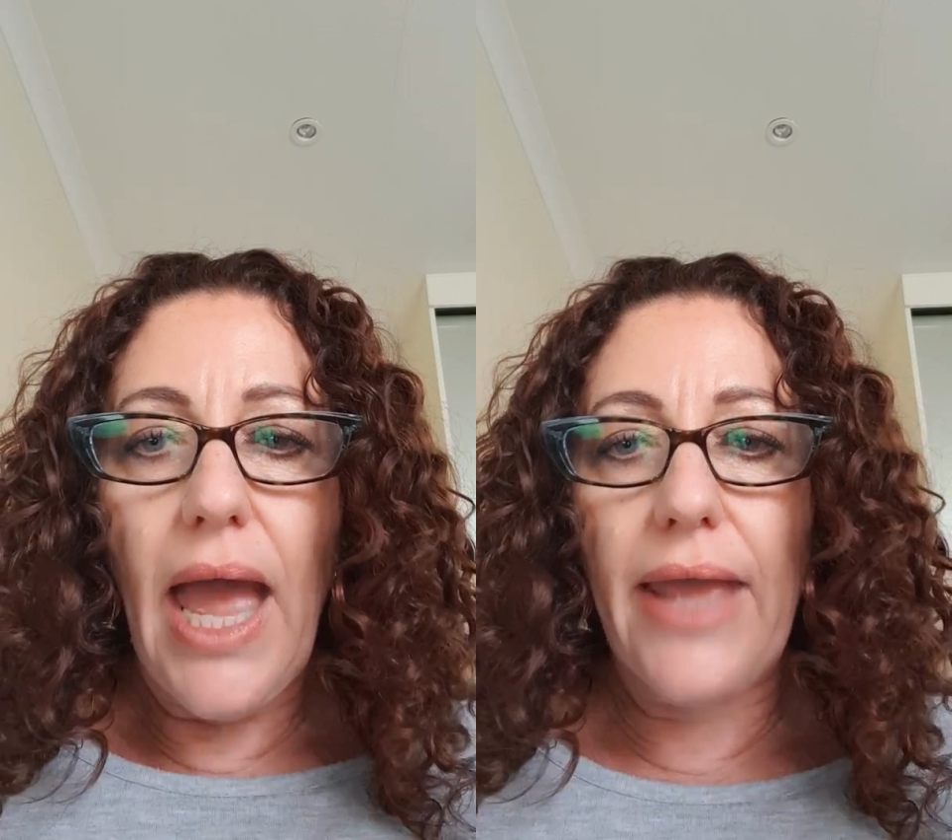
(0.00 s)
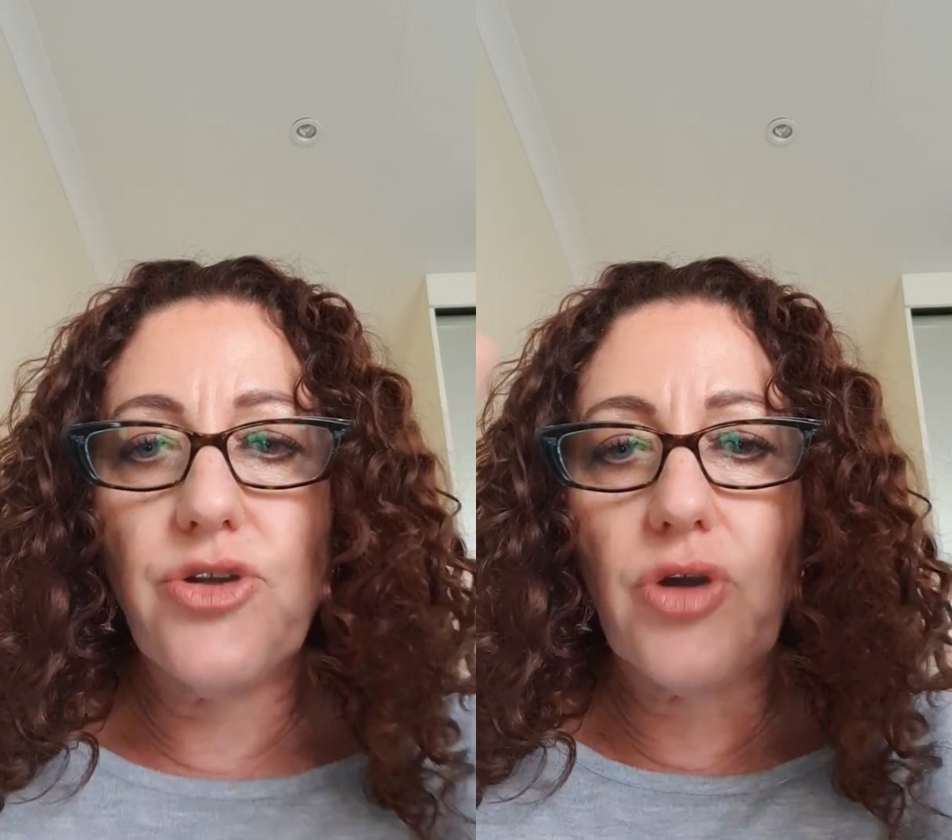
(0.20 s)

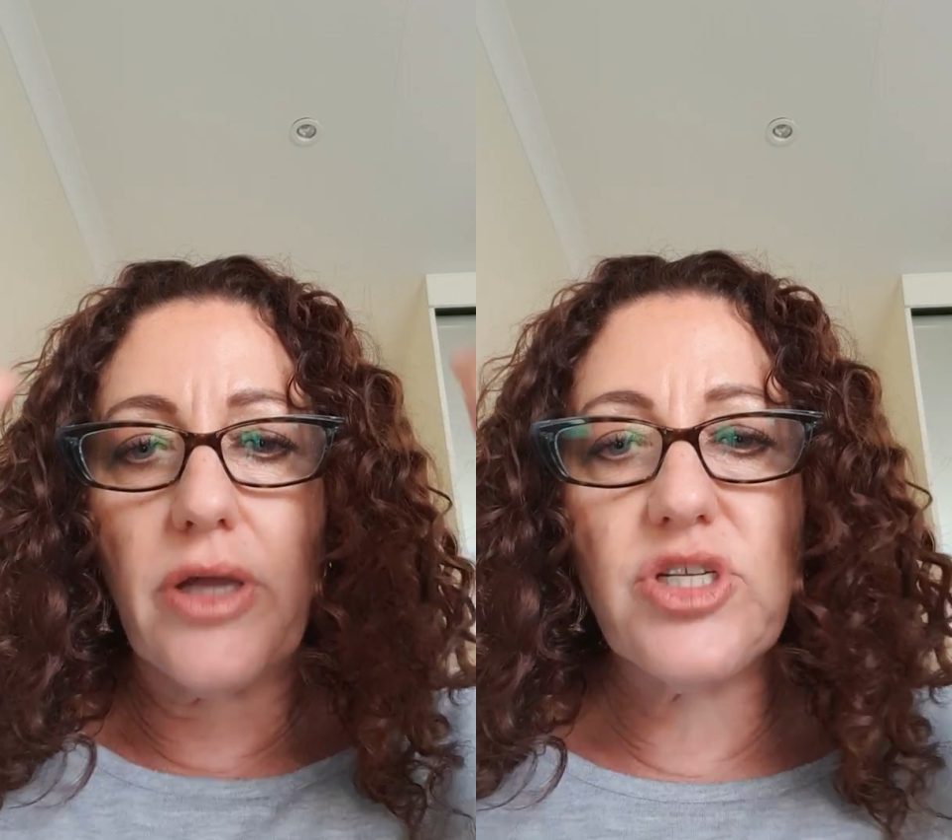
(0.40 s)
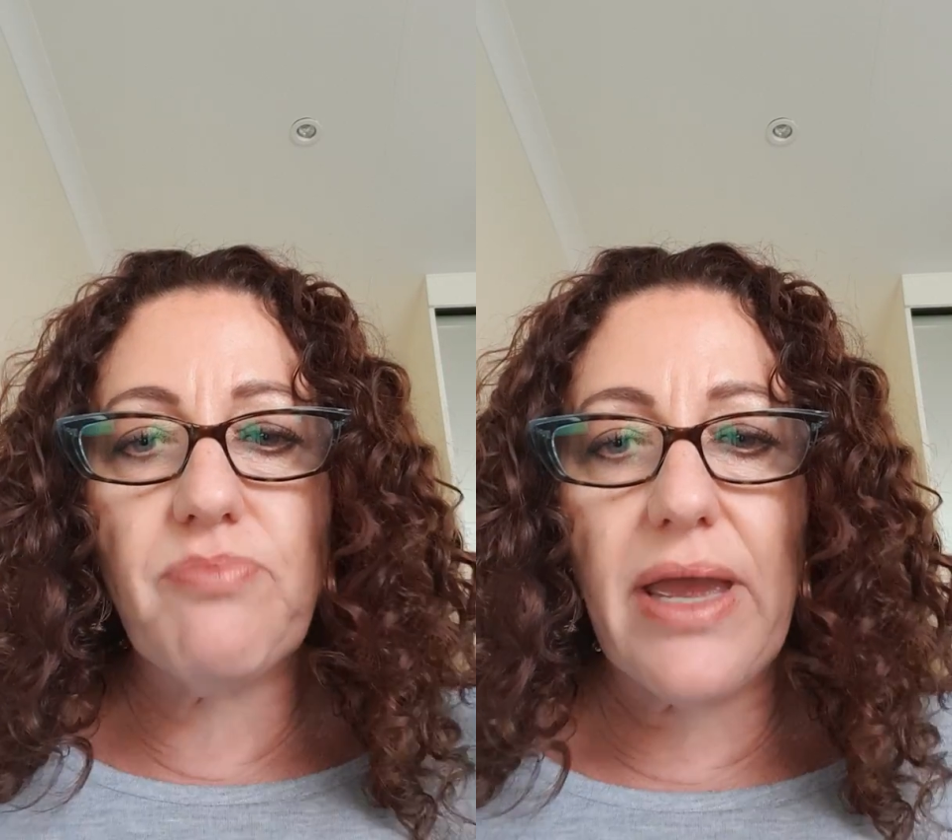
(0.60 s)
and you're
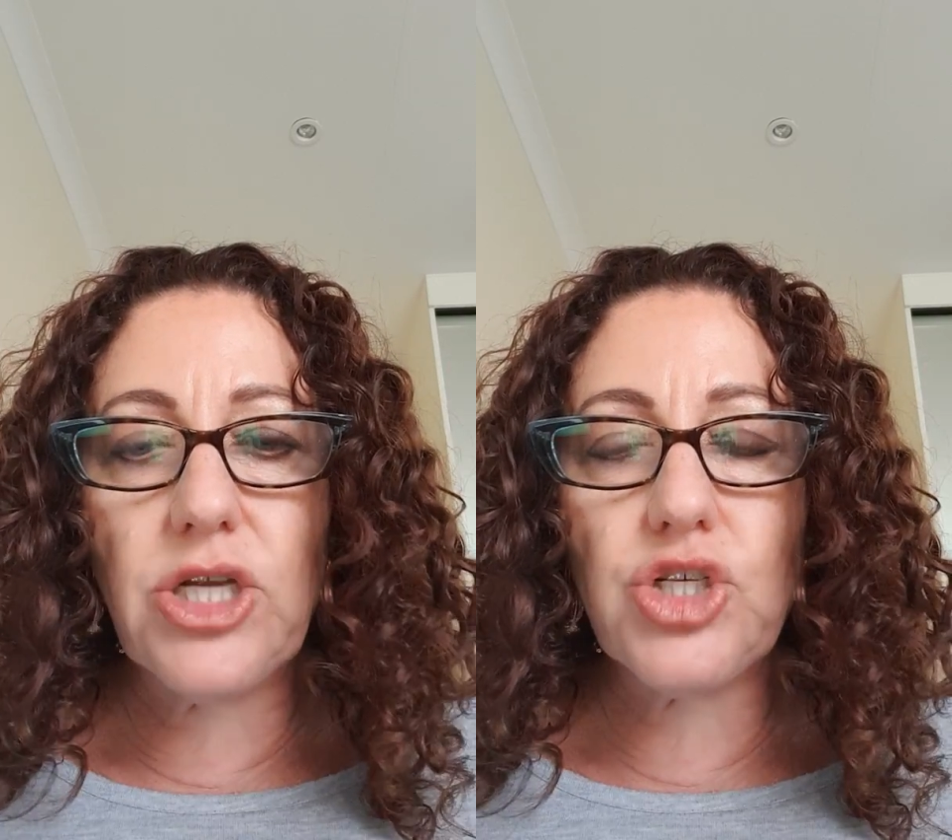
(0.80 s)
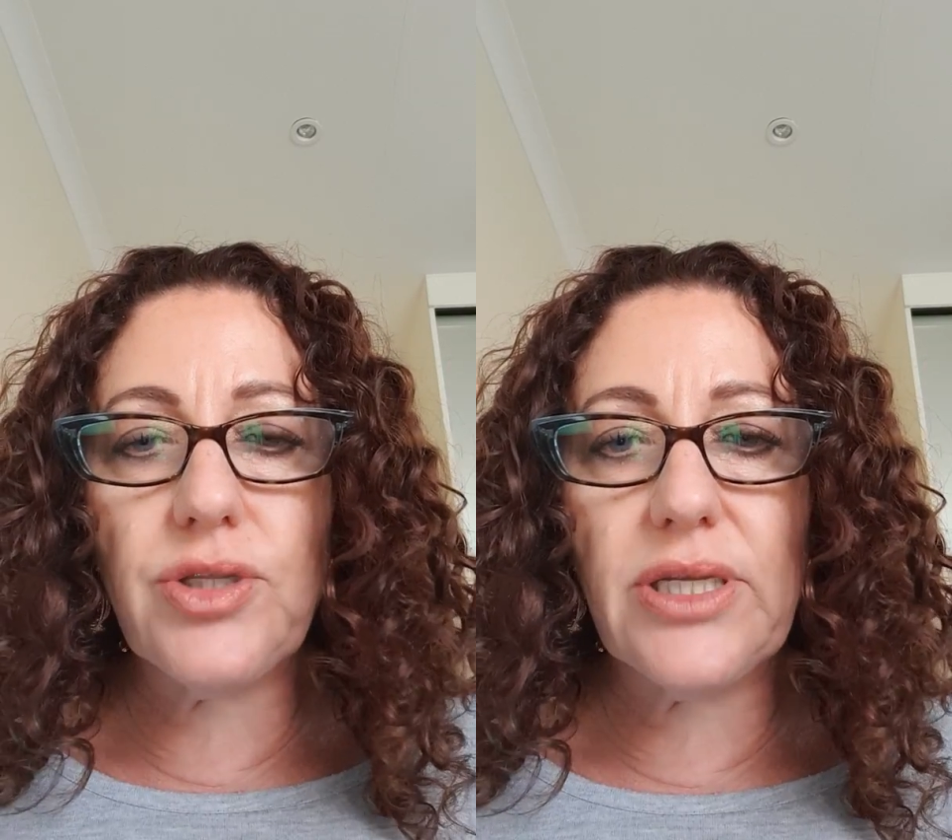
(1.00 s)
going to make
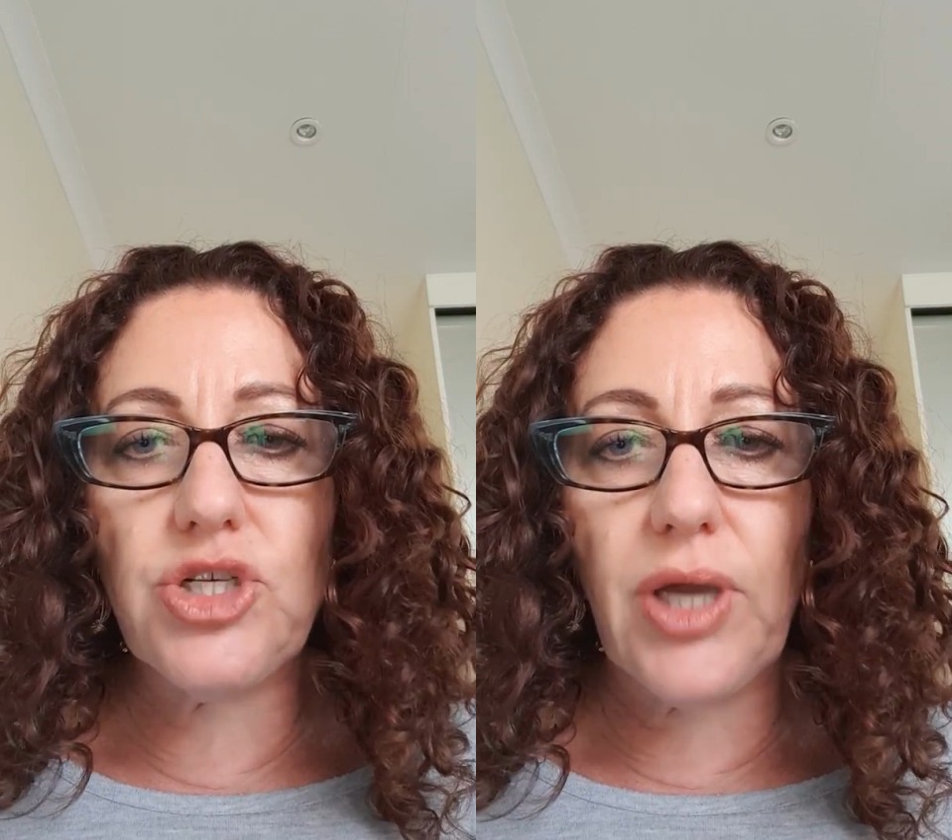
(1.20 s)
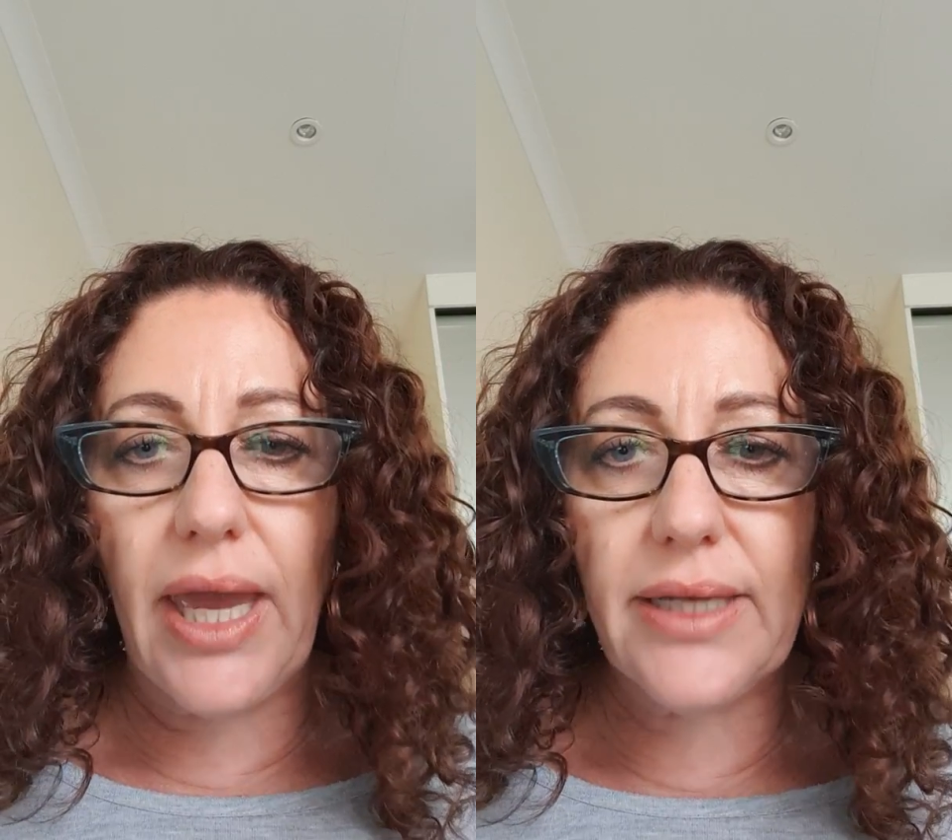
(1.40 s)
sure
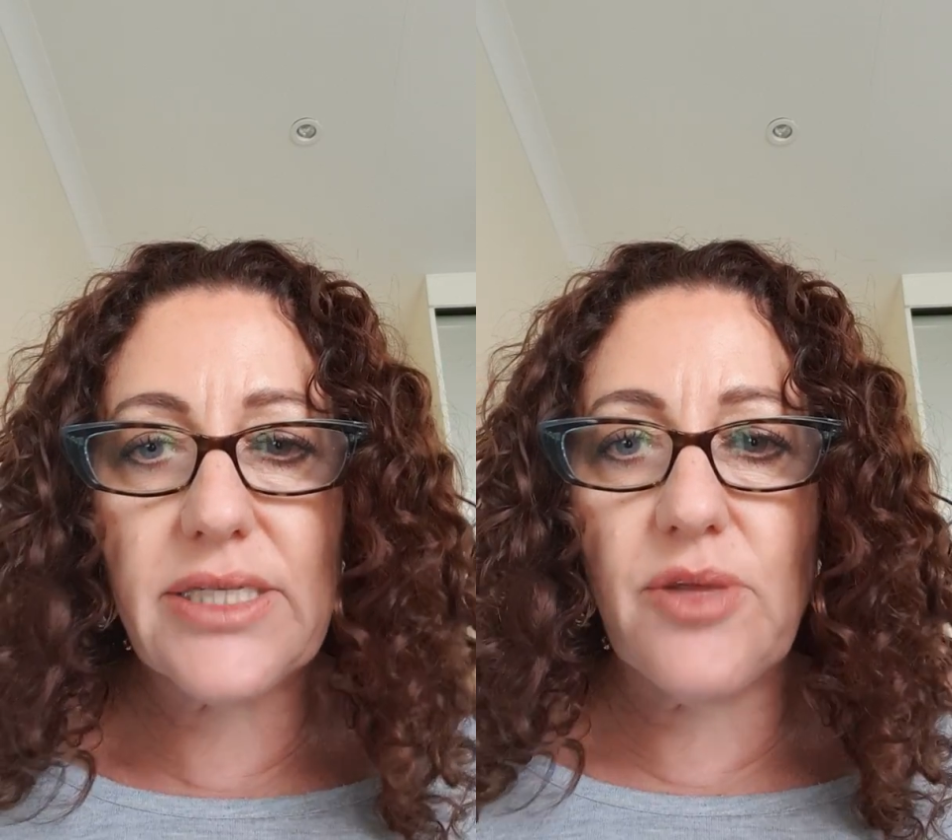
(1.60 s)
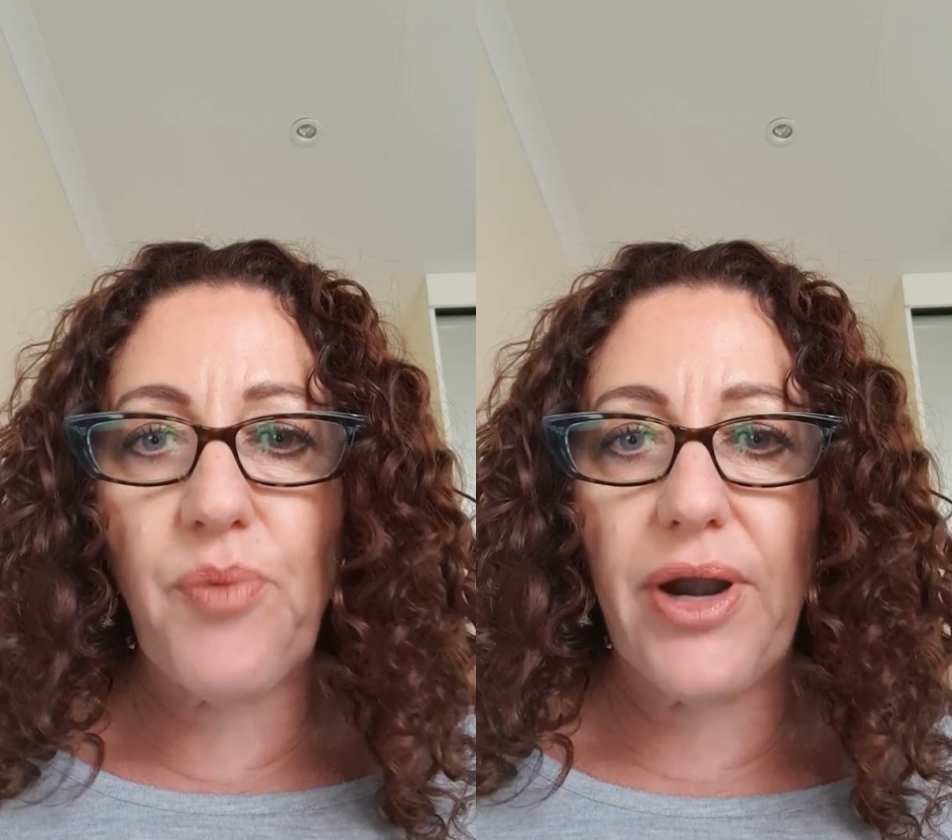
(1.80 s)
that you
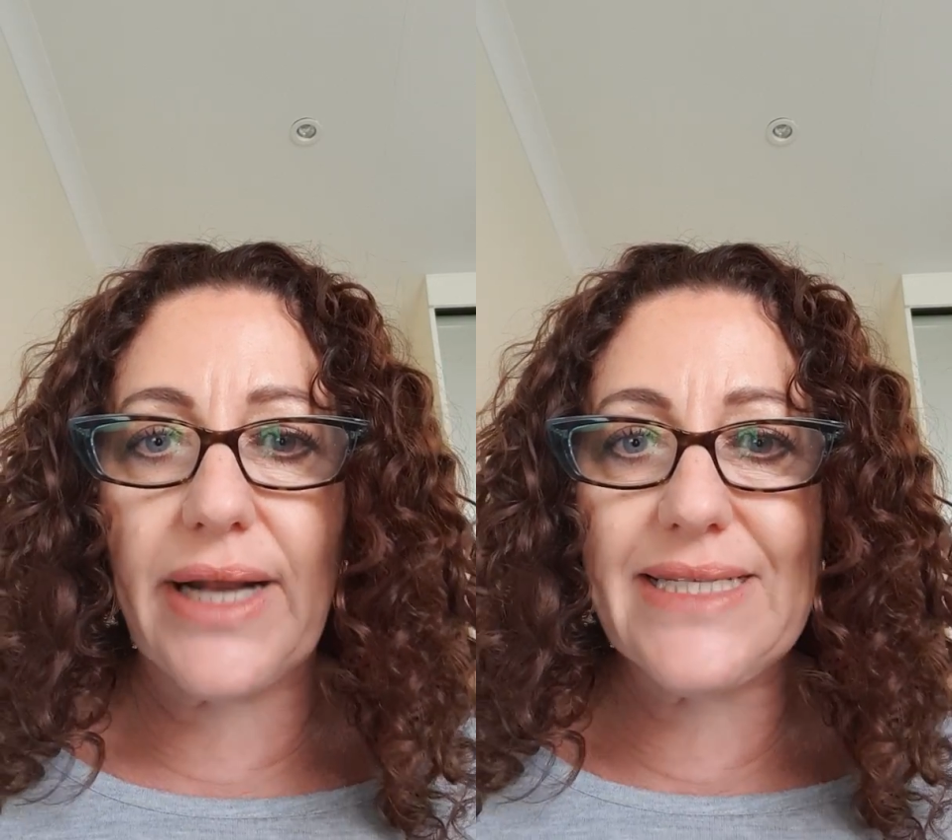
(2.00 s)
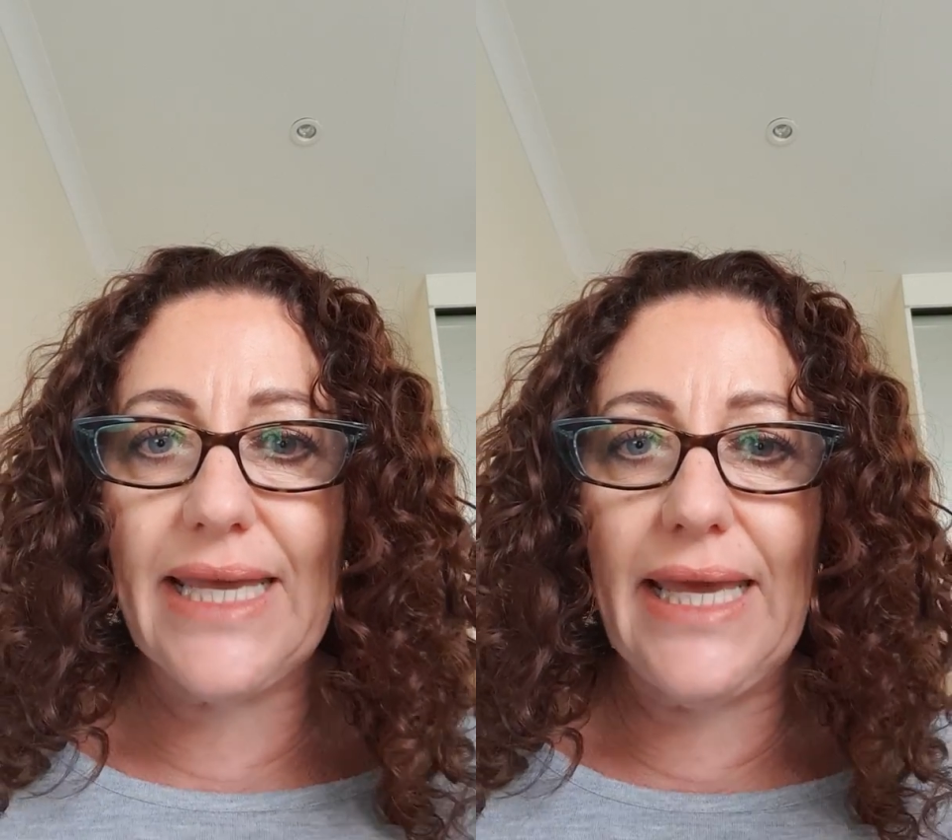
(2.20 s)
get the product